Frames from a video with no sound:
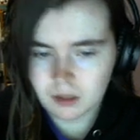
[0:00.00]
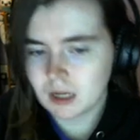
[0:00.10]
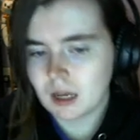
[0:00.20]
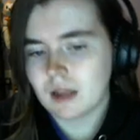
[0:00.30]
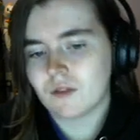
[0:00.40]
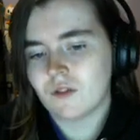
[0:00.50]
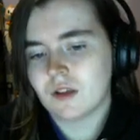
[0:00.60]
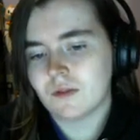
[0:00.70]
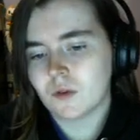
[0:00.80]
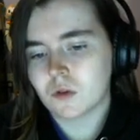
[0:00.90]
Then again, the
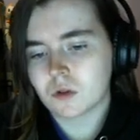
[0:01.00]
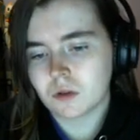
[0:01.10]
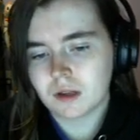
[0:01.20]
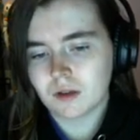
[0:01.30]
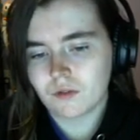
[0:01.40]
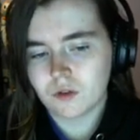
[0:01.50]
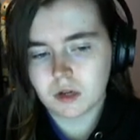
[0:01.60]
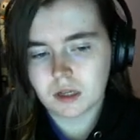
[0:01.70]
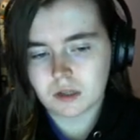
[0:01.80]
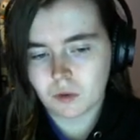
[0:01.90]
festival is only a few
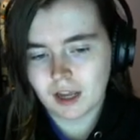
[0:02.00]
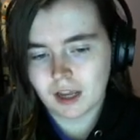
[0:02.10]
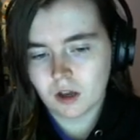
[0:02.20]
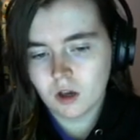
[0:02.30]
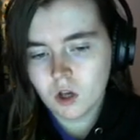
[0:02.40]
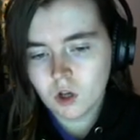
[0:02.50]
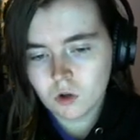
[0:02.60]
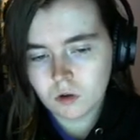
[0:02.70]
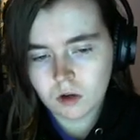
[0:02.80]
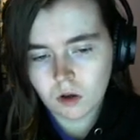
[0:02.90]
days away.
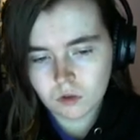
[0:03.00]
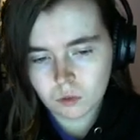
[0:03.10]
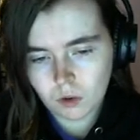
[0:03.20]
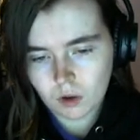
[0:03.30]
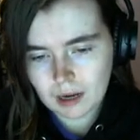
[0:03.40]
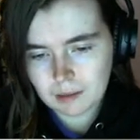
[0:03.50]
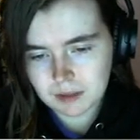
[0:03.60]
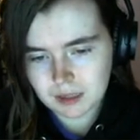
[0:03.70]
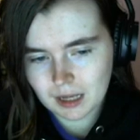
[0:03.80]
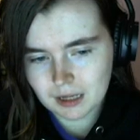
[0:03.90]
Who knows what will happen
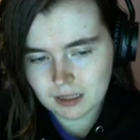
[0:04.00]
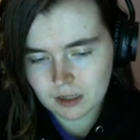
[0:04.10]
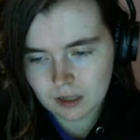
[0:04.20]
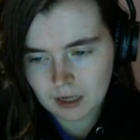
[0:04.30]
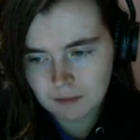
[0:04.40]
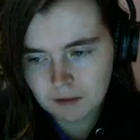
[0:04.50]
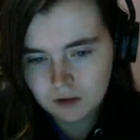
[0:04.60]
in that time?